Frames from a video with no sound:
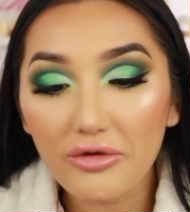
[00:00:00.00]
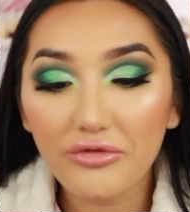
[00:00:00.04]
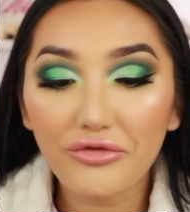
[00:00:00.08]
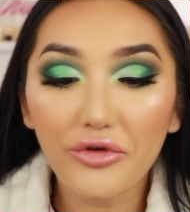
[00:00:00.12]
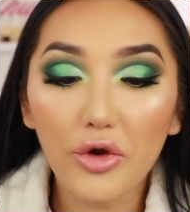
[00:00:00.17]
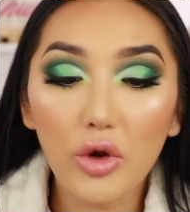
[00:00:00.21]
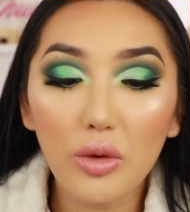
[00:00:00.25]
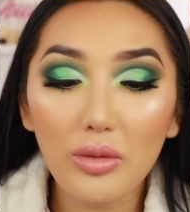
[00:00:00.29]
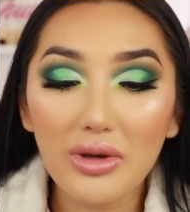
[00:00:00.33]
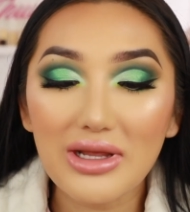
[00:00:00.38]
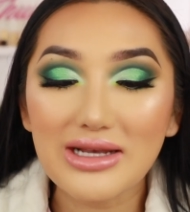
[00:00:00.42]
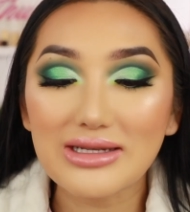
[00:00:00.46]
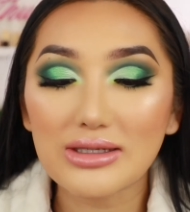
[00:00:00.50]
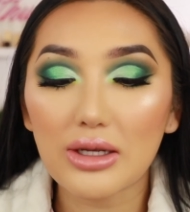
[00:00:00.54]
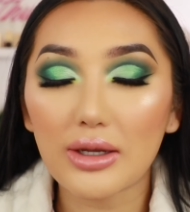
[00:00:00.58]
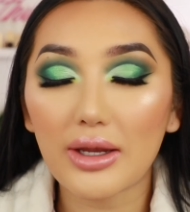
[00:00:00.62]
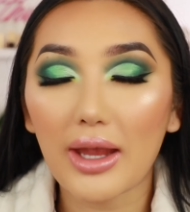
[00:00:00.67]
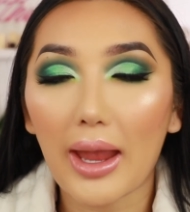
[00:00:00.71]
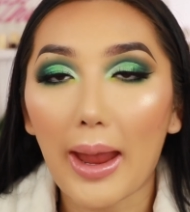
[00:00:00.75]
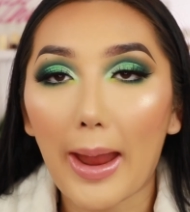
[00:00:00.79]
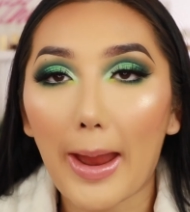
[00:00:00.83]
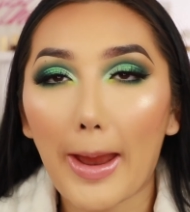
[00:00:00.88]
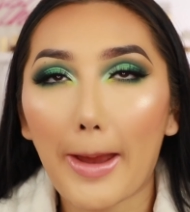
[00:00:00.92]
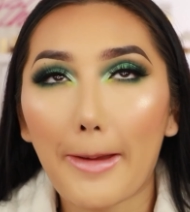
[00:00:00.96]
The formula is
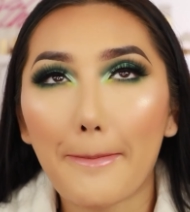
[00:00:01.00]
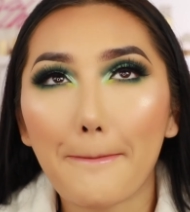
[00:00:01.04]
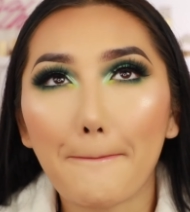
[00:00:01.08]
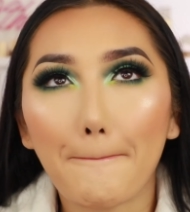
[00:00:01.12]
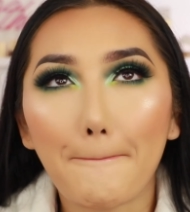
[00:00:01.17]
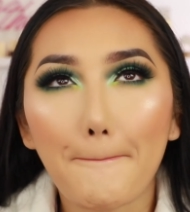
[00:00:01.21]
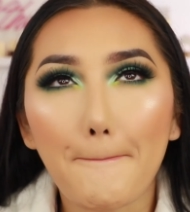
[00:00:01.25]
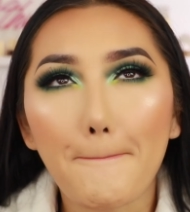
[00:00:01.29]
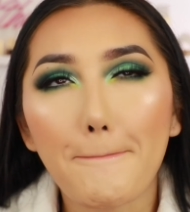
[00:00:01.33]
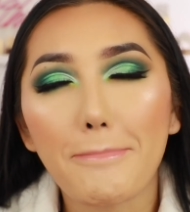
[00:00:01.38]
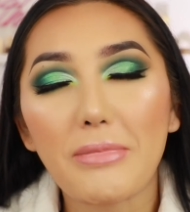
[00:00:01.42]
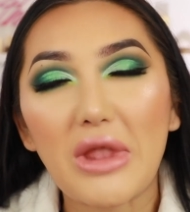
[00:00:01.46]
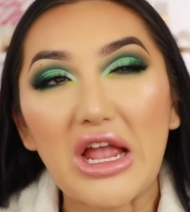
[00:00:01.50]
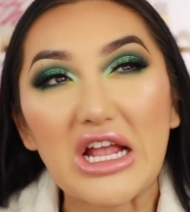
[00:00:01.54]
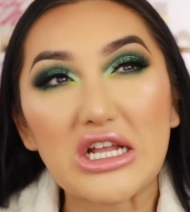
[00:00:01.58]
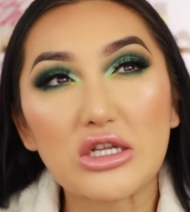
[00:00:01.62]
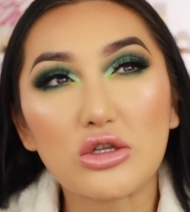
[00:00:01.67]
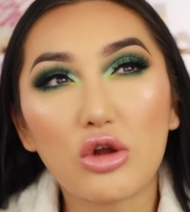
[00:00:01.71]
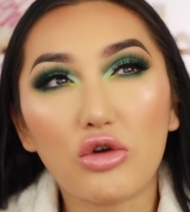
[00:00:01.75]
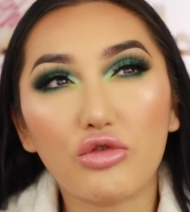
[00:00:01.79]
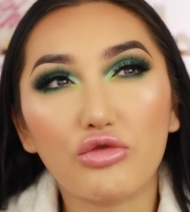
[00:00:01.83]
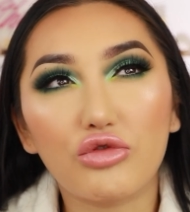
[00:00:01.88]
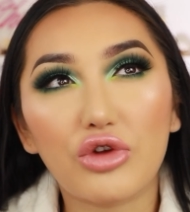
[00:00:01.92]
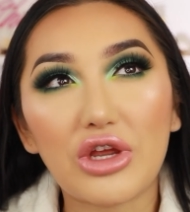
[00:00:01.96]
okay, it's
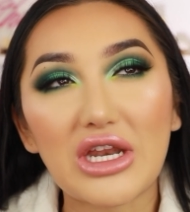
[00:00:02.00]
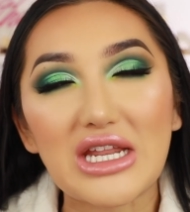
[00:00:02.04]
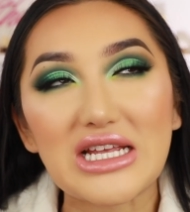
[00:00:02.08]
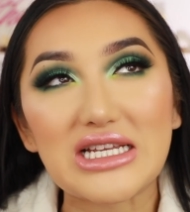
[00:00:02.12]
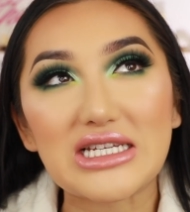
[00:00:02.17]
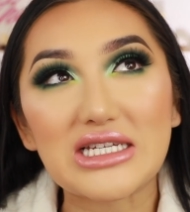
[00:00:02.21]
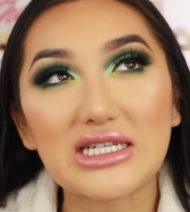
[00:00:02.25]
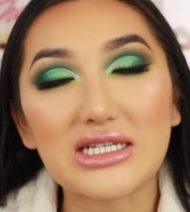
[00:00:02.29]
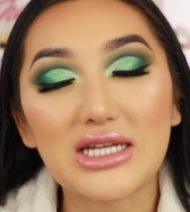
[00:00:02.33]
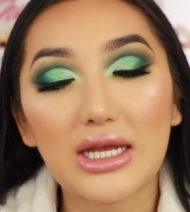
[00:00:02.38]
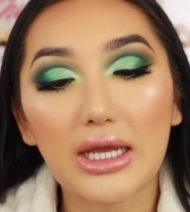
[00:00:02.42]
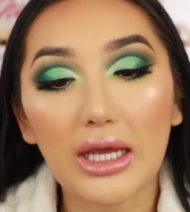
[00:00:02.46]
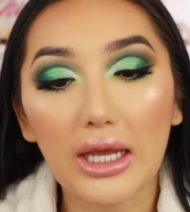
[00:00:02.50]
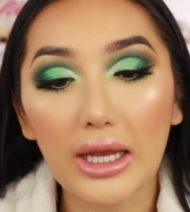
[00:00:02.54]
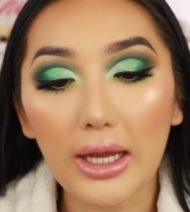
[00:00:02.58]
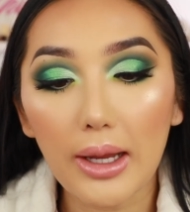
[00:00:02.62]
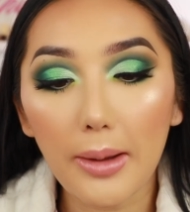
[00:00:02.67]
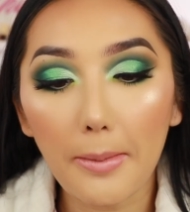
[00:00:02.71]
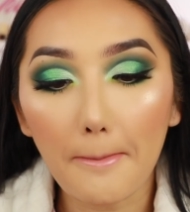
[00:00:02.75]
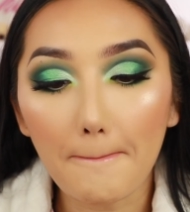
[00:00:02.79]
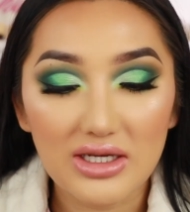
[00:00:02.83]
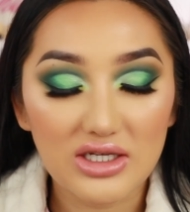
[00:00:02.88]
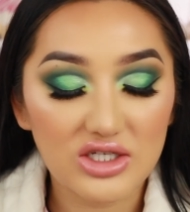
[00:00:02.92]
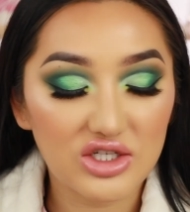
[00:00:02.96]
not really
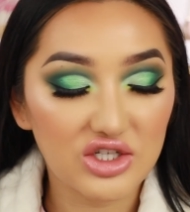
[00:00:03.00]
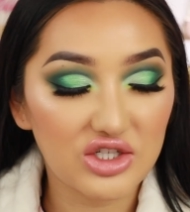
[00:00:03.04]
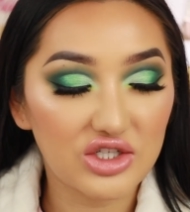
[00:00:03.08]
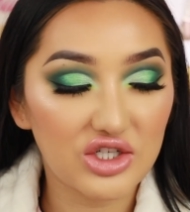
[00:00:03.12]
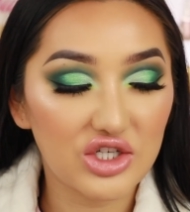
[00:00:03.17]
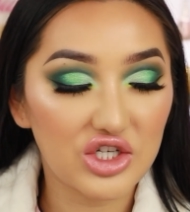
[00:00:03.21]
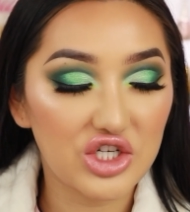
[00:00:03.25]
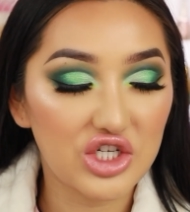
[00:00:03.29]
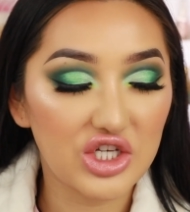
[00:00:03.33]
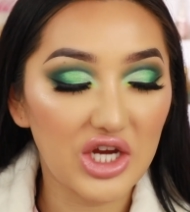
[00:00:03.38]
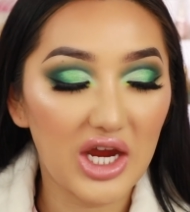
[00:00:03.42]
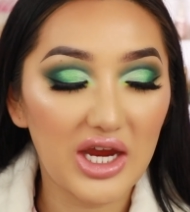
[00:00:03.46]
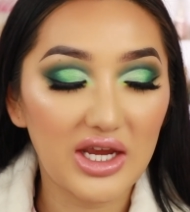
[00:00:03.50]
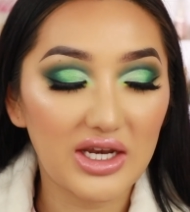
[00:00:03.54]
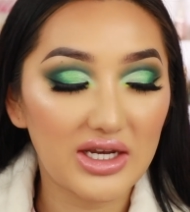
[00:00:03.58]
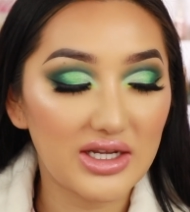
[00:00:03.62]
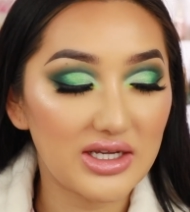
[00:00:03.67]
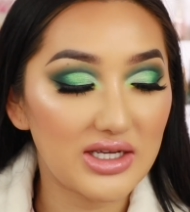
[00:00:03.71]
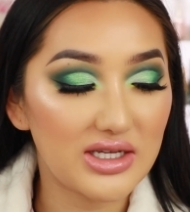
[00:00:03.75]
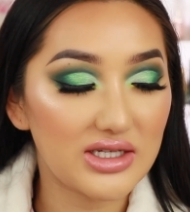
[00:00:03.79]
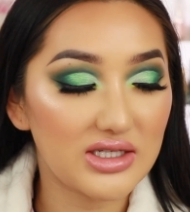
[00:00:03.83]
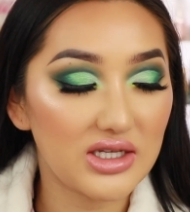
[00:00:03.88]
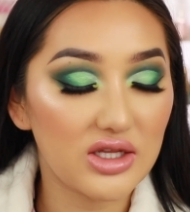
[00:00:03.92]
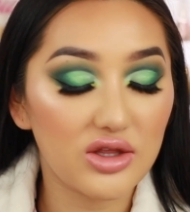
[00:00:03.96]
sticky, it's just a shade
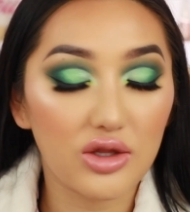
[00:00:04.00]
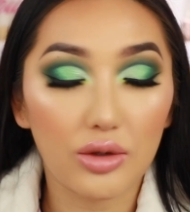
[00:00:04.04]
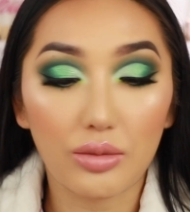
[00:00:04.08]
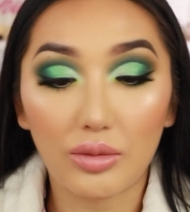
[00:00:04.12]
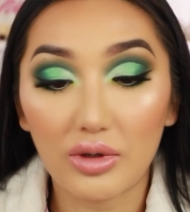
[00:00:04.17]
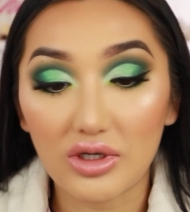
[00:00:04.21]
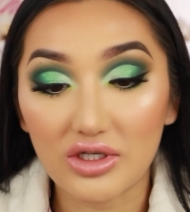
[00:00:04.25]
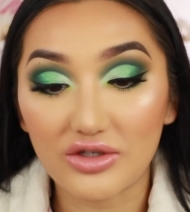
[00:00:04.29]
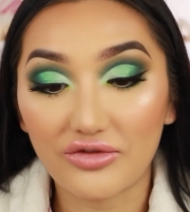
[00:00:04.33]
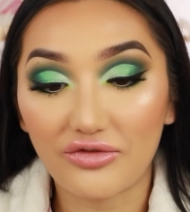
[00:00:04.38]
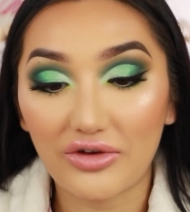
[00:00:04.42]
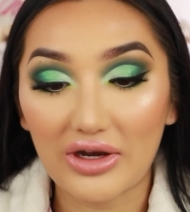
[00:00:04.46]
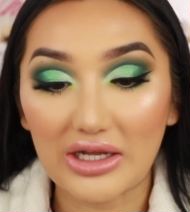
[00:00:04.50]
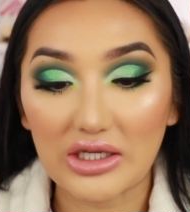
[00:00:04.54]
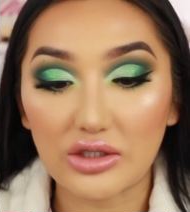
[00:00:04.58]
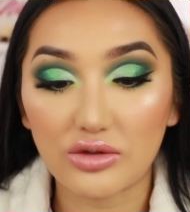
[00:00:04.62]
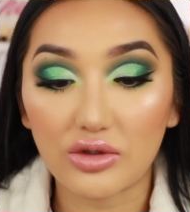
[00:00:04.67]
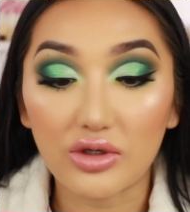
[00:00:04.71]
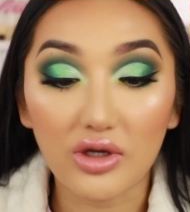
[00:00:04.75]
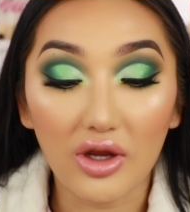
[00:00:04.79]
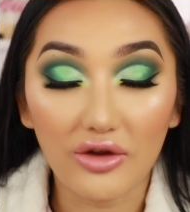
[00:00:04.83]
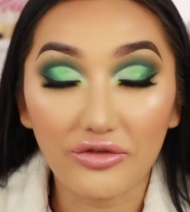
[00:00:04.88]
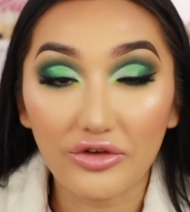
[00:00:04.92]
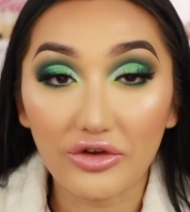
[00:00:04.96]
that isn't the most
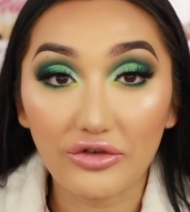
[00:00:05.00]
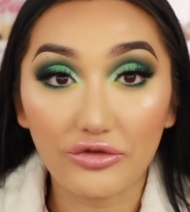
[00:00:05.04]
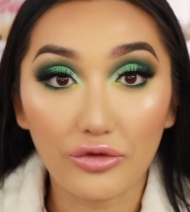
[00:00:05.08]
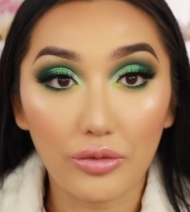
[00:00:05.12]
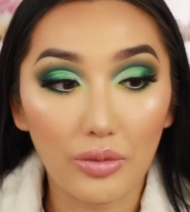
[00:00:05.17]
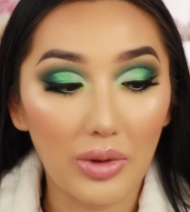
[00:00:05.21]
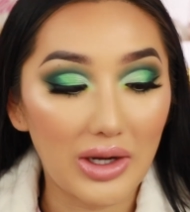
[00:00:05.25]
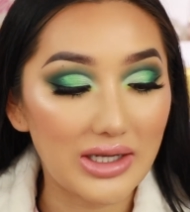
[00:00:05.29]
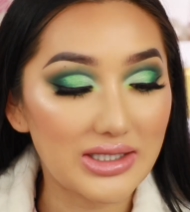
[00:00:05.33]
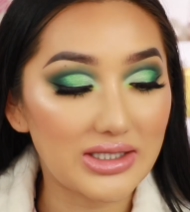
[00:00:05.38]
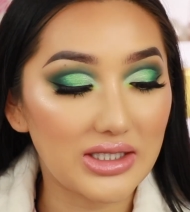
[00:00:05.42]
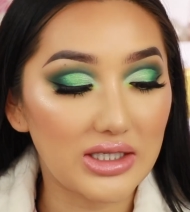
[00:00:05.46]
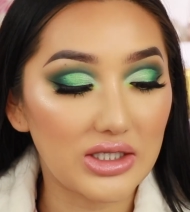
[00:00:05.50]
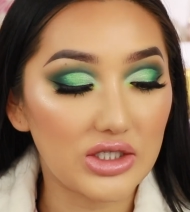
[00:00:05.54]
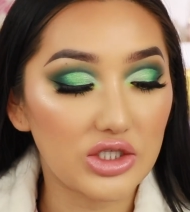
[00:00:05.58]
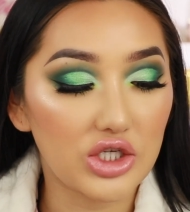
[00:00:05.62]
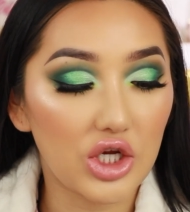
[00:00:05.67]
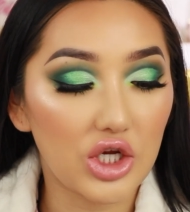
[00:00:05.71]
flattering I think for my skin